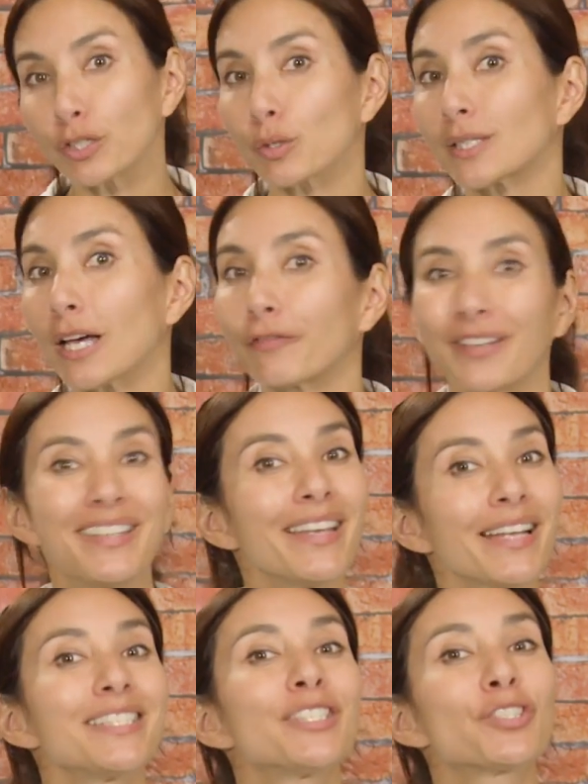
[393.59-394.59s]
yourself a
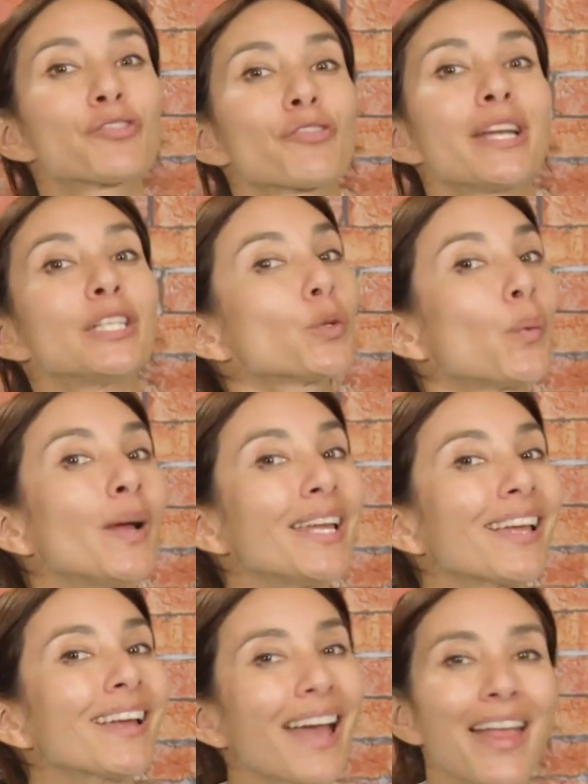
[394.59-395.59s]
nice straight twig,
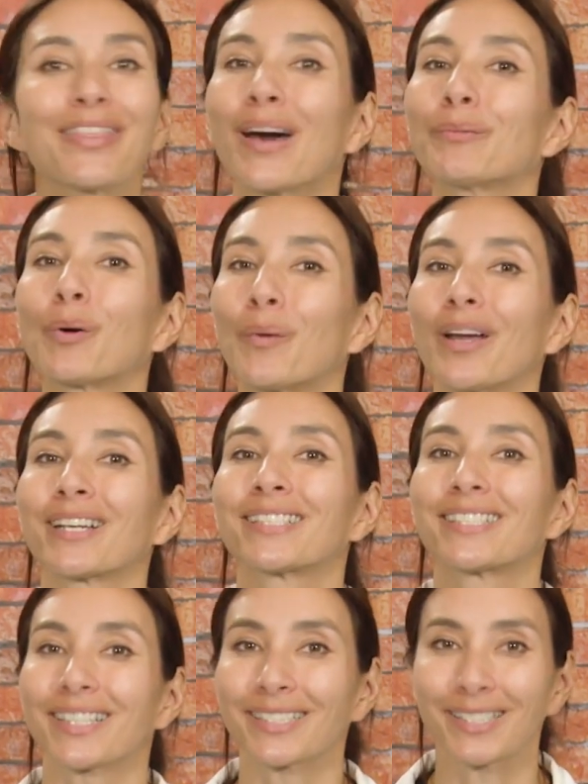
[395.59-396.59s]
and that will work
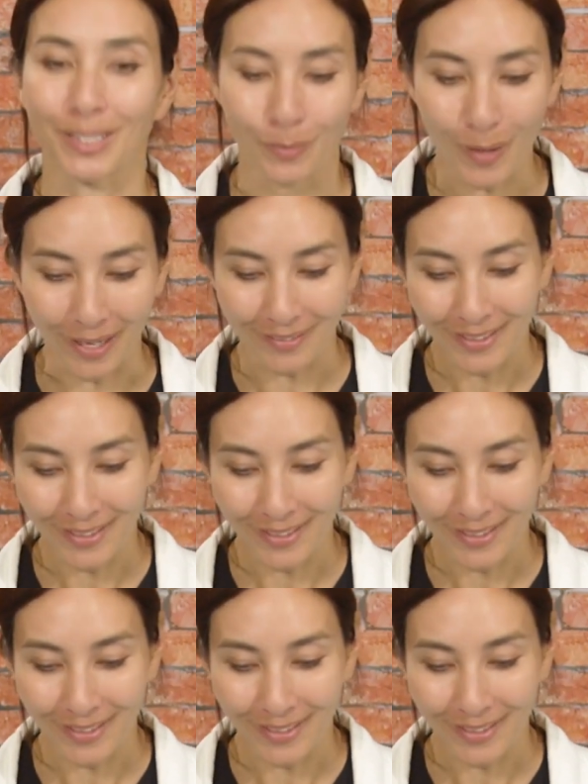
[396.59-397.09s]
just as well.